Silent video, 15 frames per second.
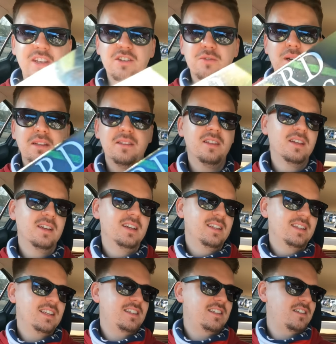this one.
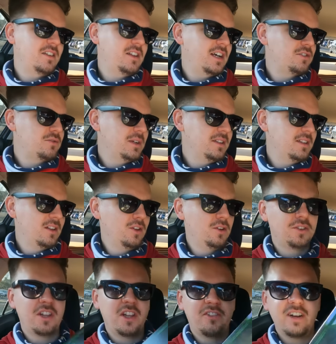This is a nice one.
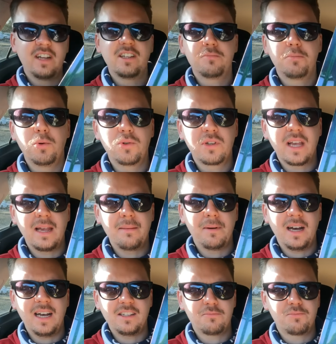Lord of the Rings board game by
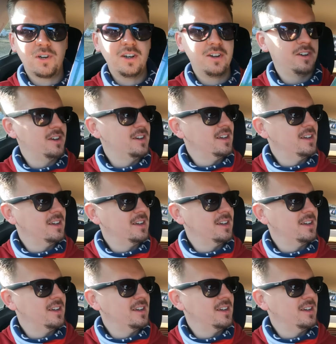Hasbro.